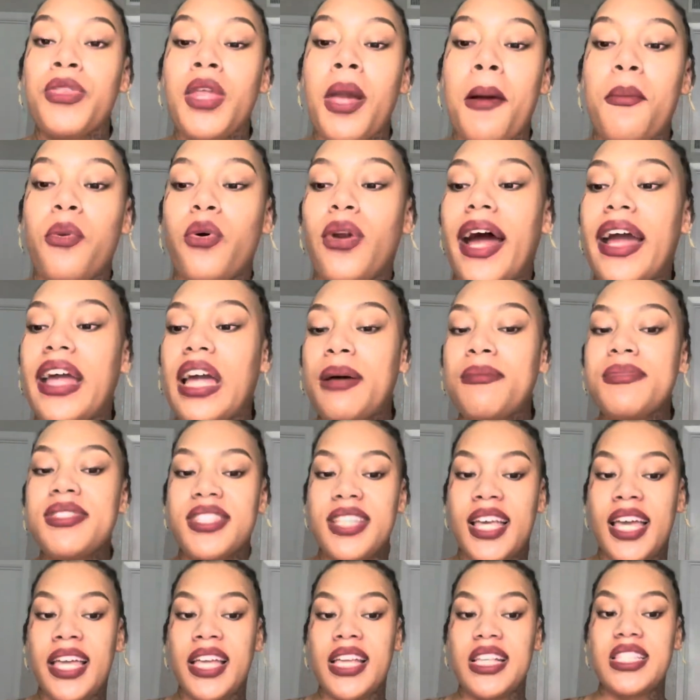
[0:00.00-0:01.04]
What I am
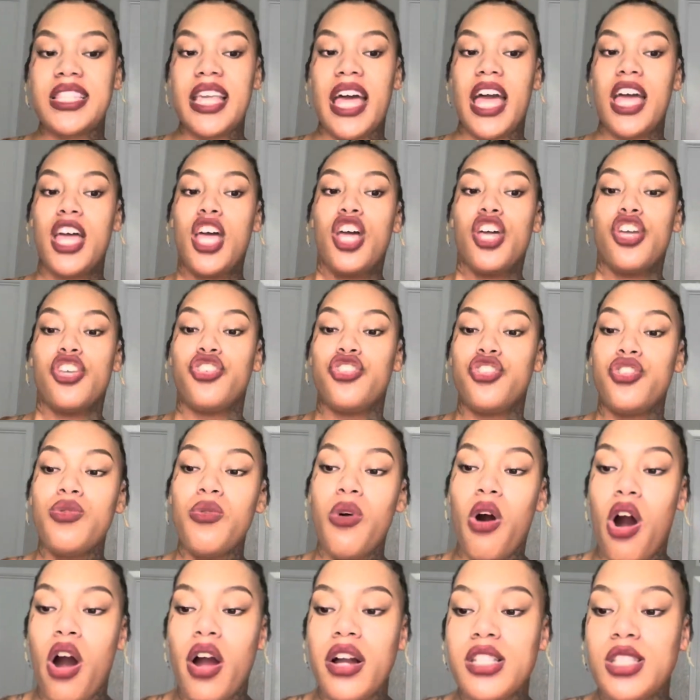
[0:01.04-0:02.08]
saying is that you
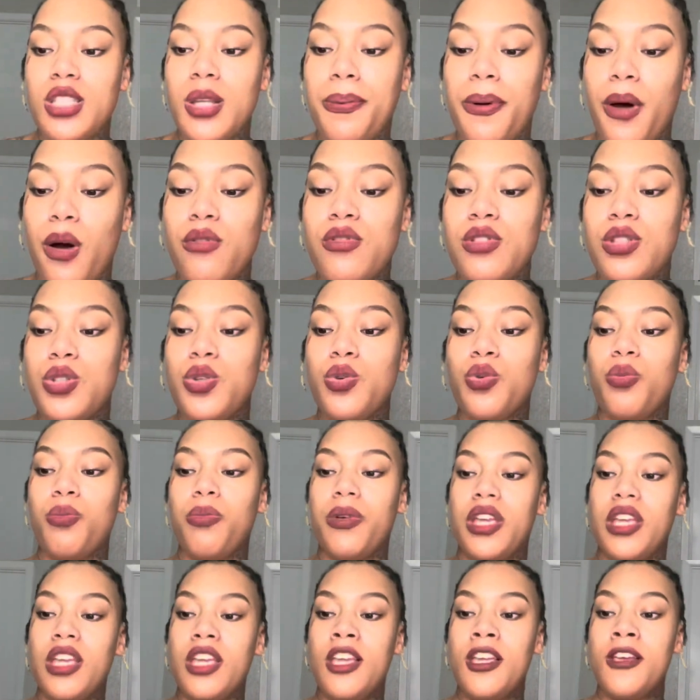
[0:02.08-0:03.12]
are supposed to
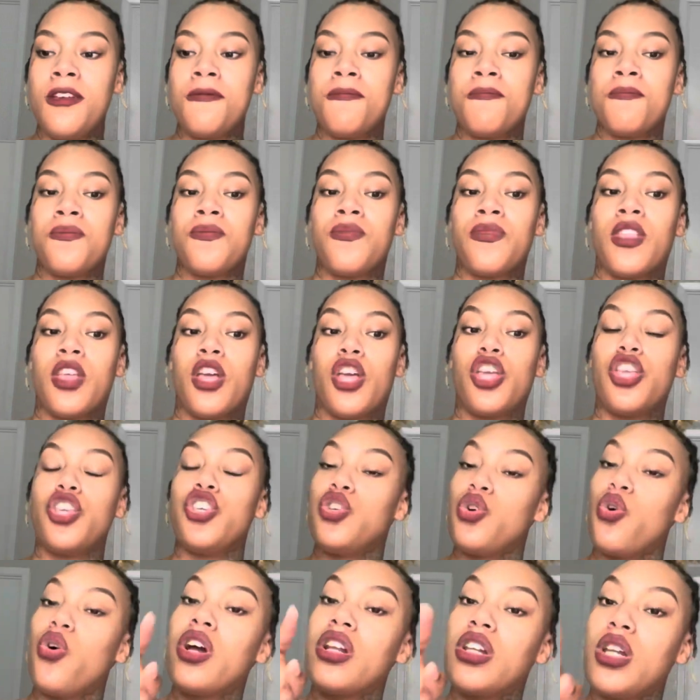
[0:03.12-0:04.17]
be
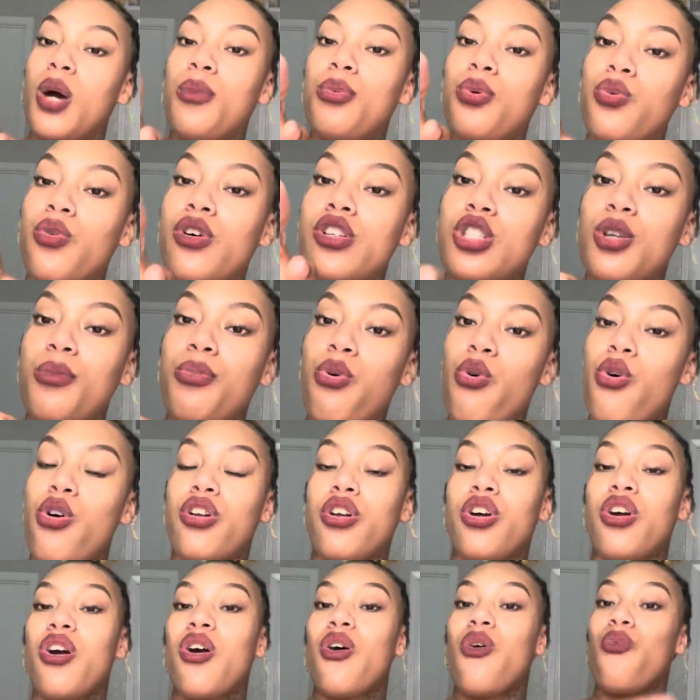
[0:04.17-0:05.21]
your number one
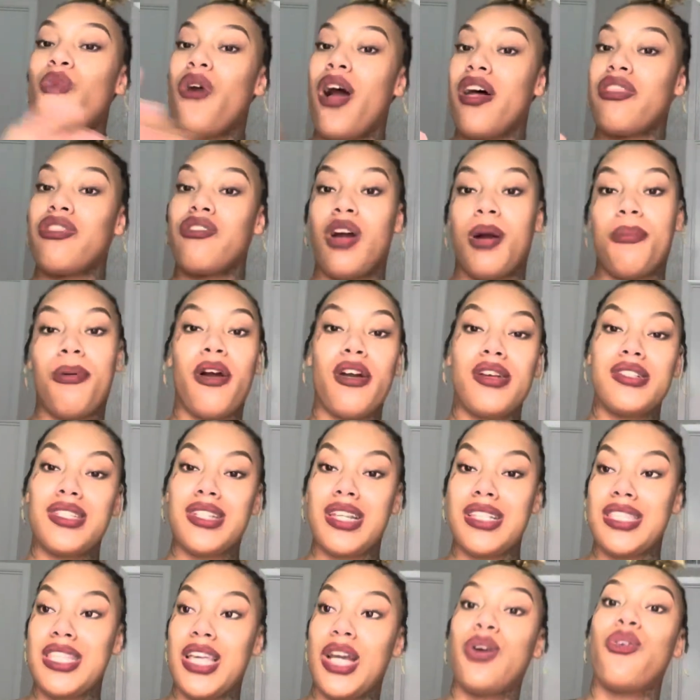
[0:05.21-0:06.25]
supporter, whether a person
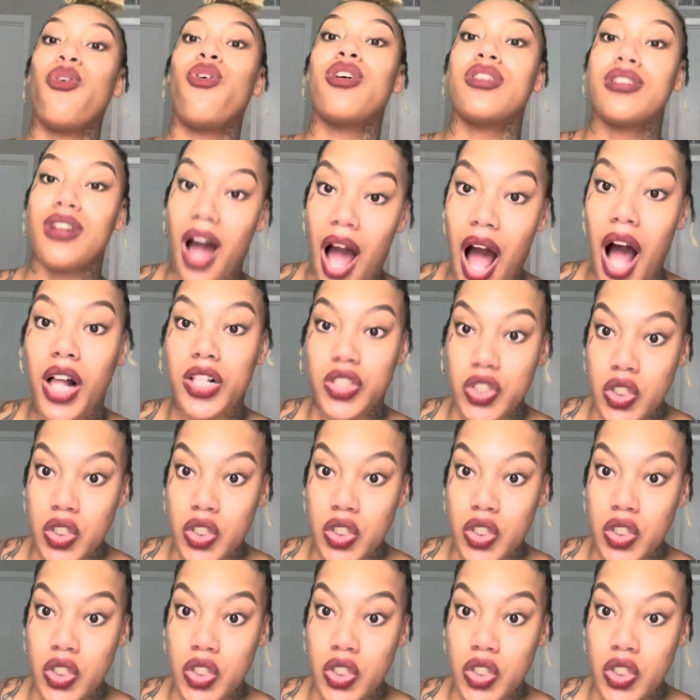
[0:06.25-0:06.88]
is there or not.